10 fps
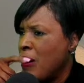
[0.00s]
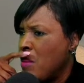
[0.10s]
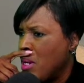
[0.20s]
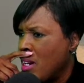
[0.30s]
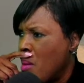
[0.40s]

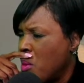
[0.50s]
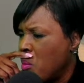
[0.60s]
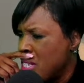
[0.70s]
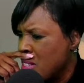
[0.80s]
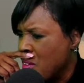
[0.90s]
a couple of
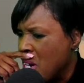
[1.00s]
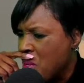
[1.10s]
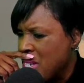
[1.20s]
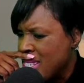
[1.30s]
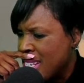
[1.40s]
weeks ago, I
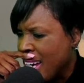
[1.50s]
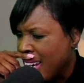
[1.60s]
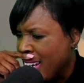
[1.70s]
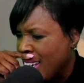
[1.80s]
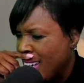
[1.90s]
want to
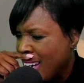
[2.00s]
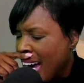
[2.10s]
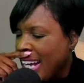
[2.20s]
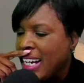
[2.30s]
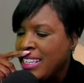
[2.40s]
say.
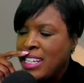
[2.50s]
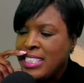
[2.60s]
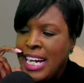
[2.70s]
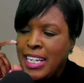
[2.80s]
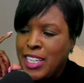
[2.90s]
I didn't now
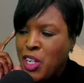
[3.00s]
see I need to go